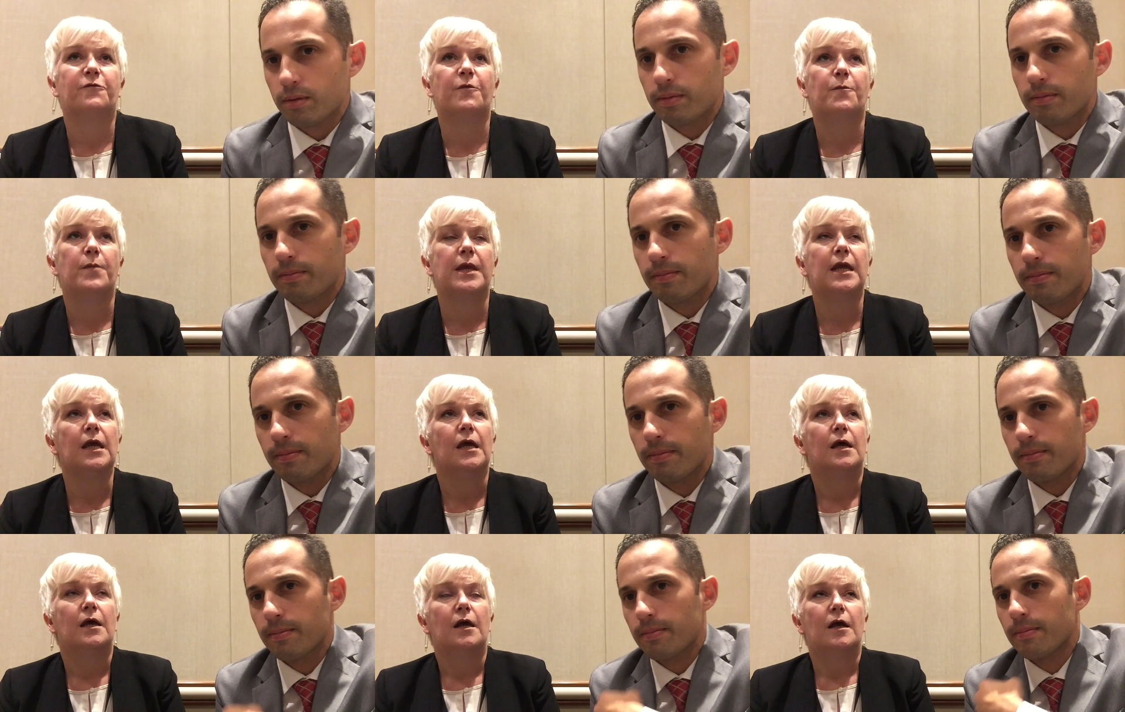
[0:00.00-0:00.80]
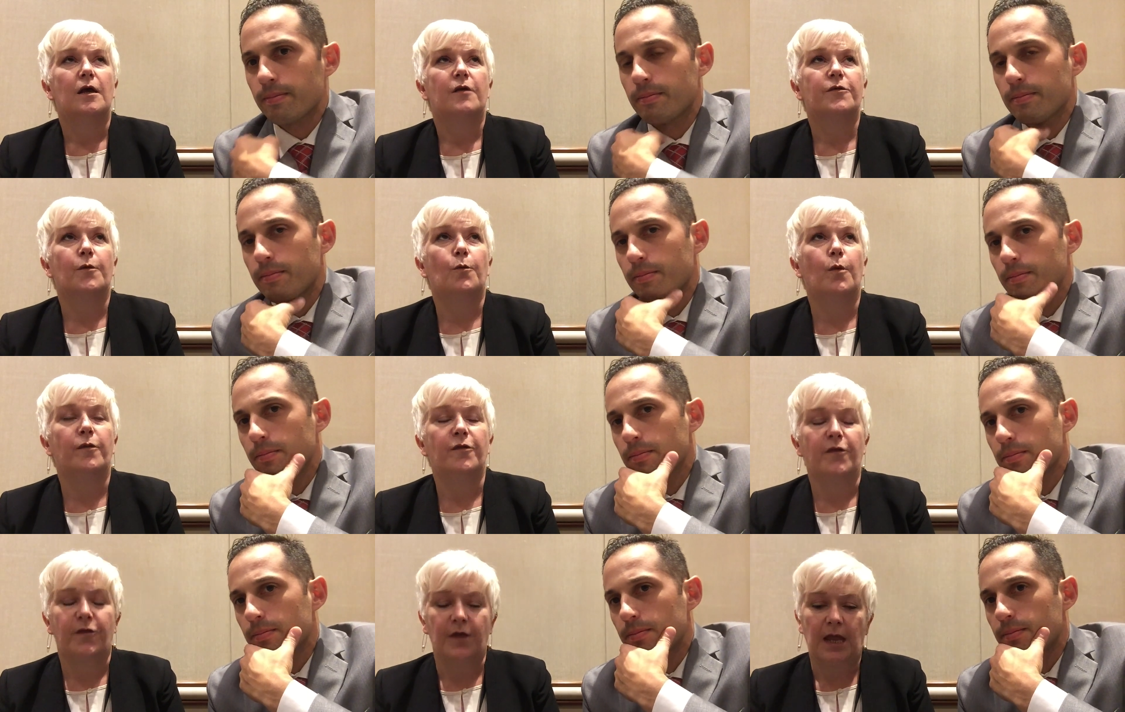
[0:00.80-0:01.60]
Speaker 1: So for me, the
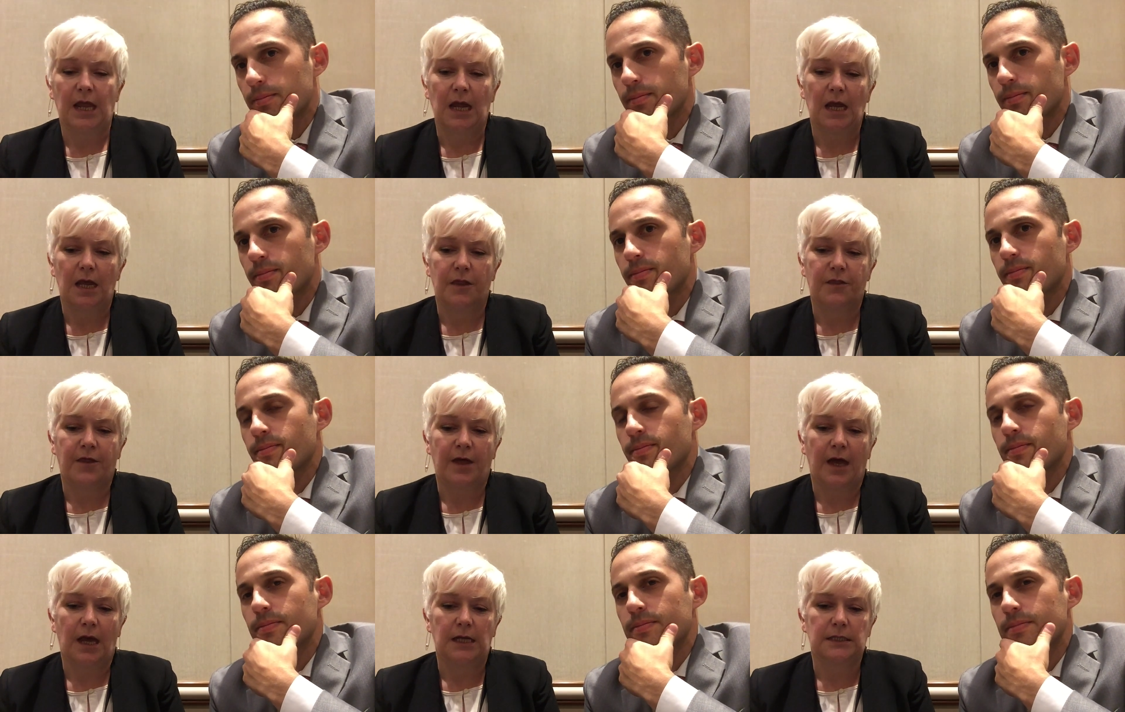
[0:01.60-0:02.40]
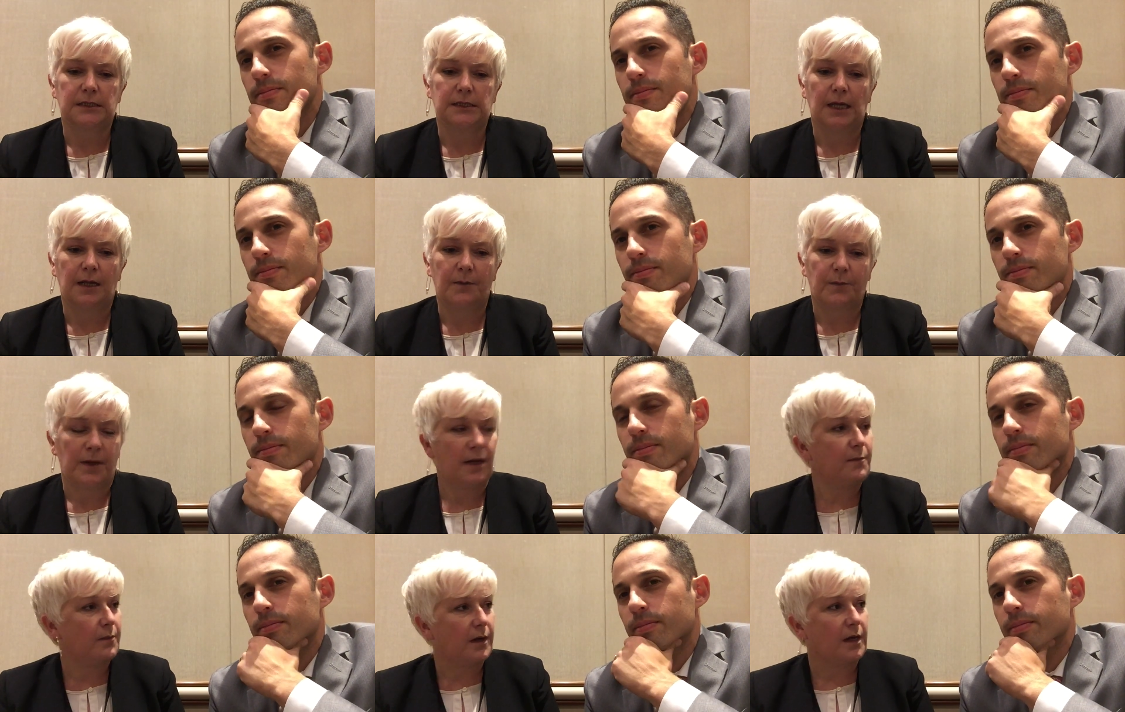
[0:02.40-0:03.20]
one thing that's helped
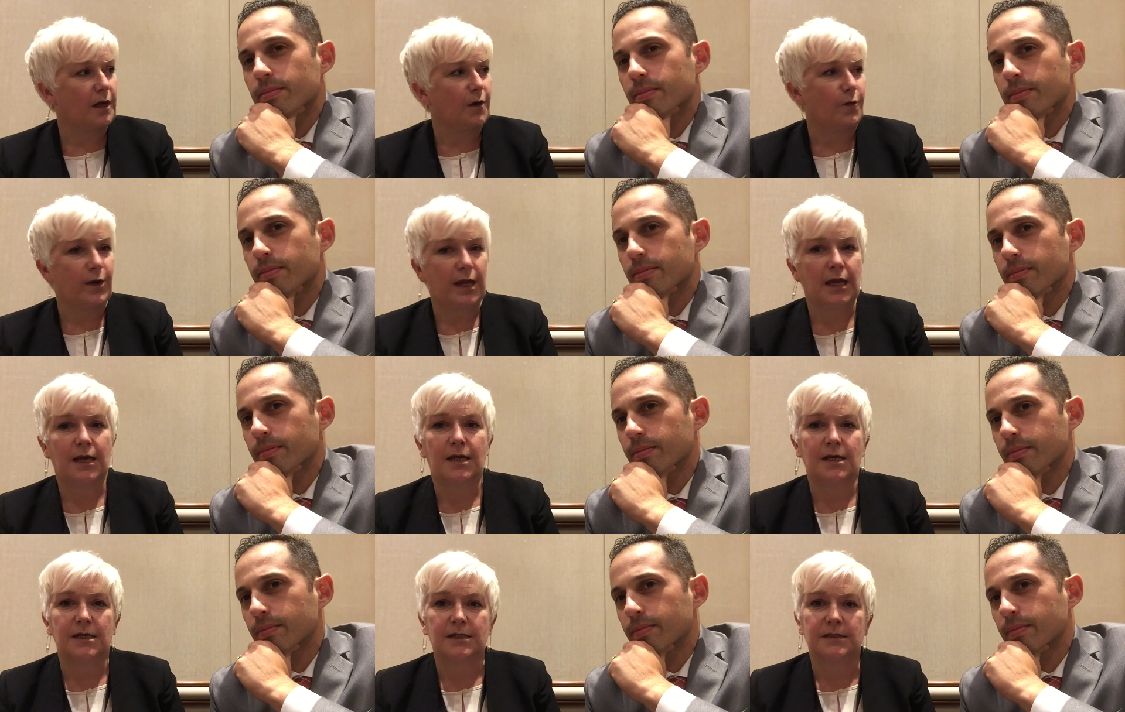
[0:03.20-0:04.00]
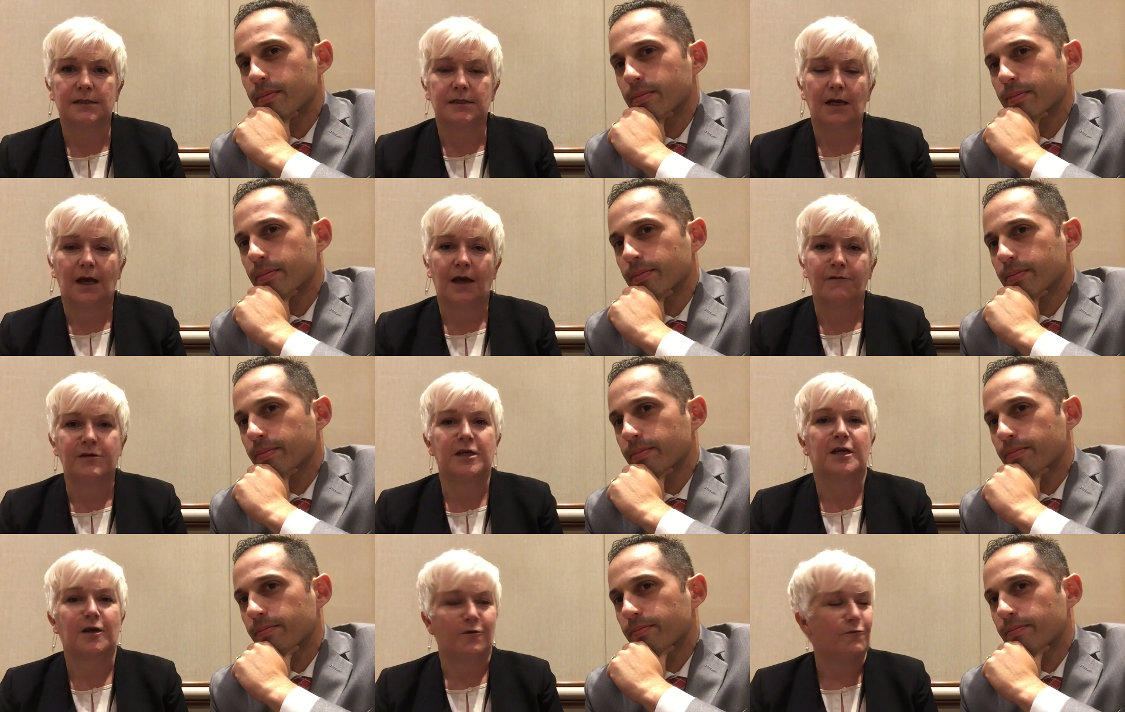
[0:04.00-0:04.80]
me in my career is
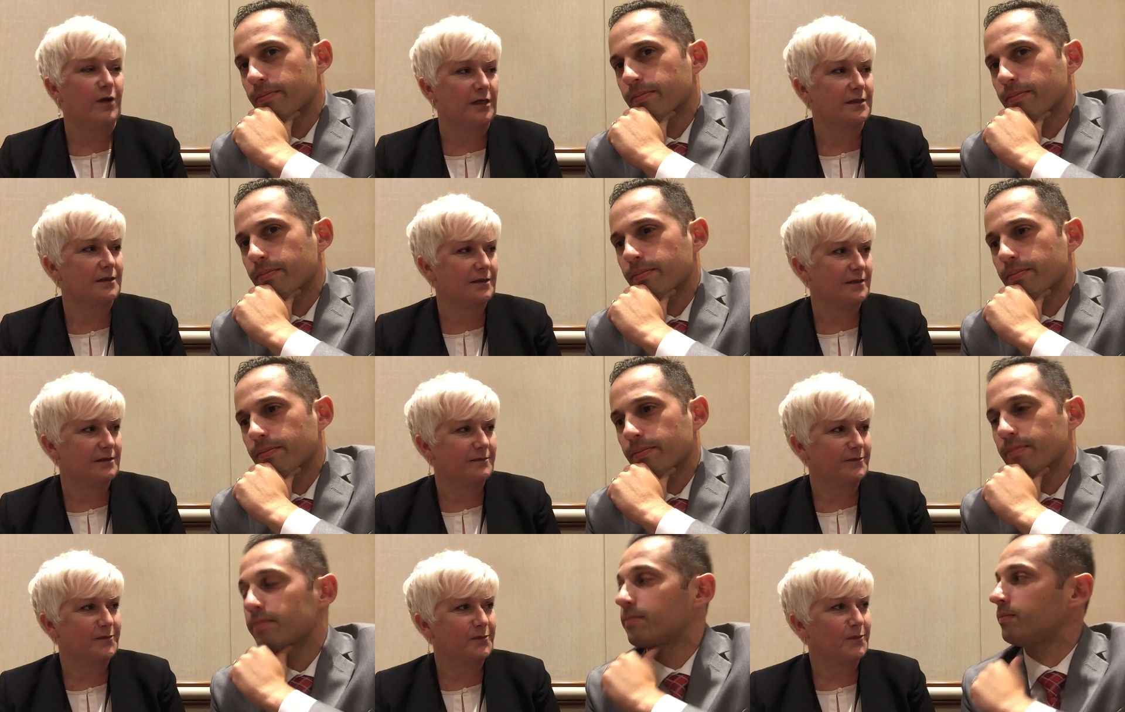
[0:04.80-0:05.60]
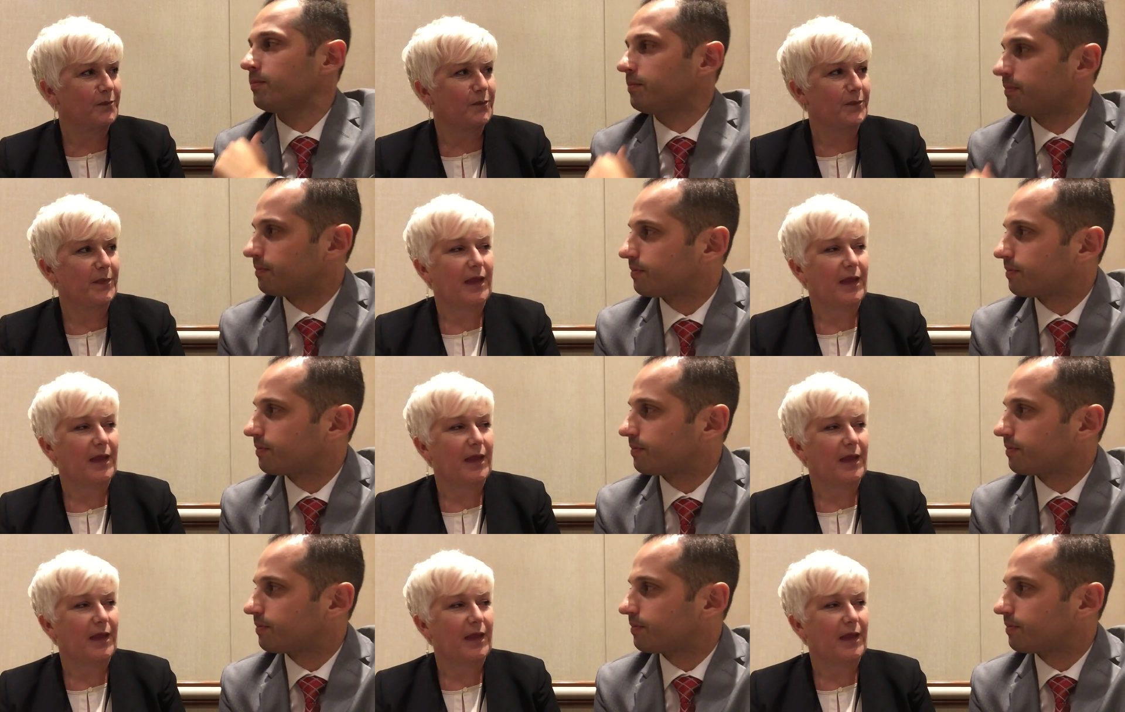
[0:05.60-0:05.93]
I've taken risks. Hmm.